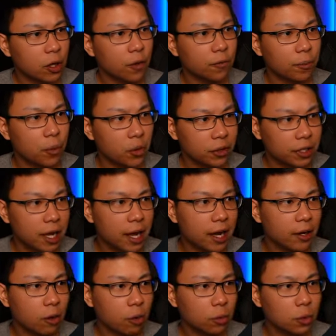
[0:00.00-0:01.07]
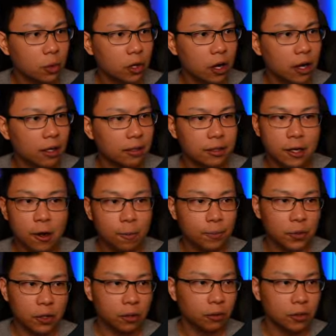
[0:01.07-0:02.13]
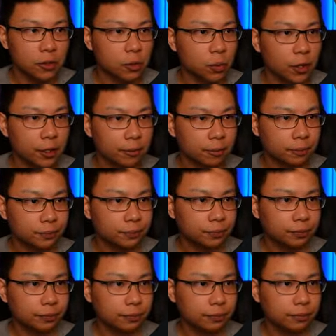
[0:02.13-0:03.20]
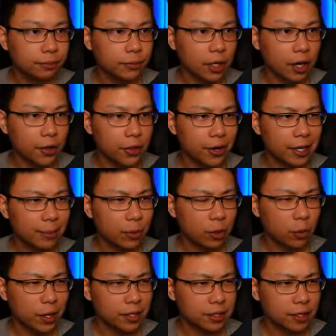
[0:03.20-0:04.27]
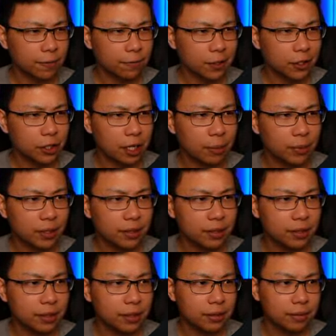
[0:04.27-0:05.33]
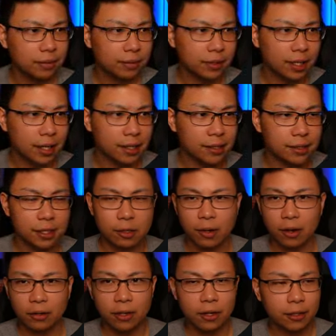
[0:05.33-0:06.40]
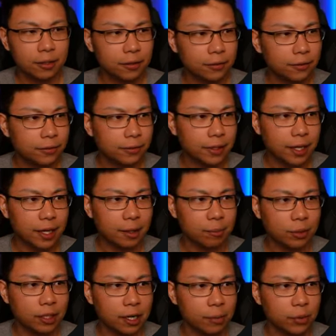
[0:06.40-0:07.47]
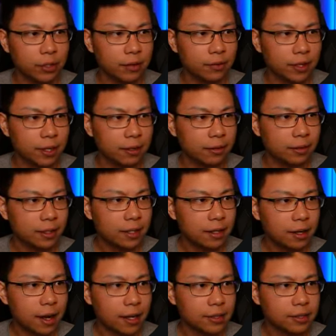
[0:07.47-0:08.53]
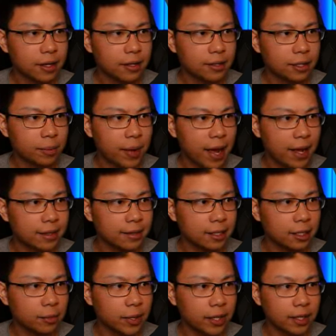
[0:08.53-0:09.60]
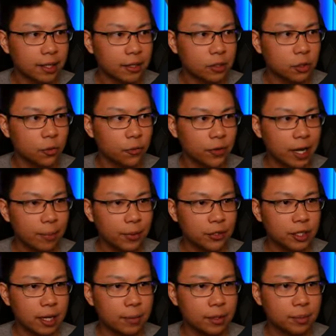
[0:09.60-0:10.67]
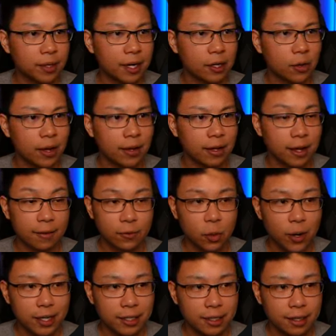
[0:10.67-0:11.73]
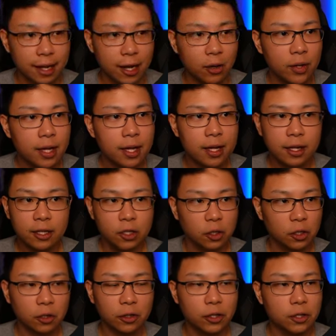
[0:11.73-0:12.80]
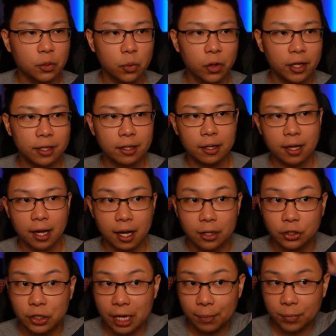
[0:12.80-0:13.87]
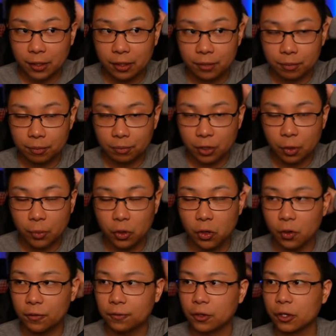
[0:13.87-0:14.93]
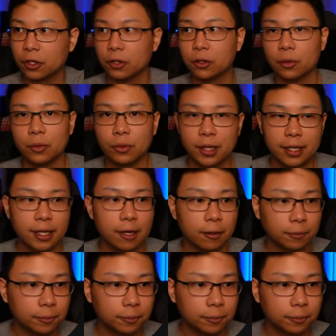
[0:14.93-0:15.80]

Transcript: for Mordecai or Wukong? No, you can only use one. Are there any more ways to get free champions? Uh, stick around long enough and Plarium will give it out. I saw some ad telling me I can get two free epic champions, but I know I have no idea how. You can only use one uh, champion promo code for a new account.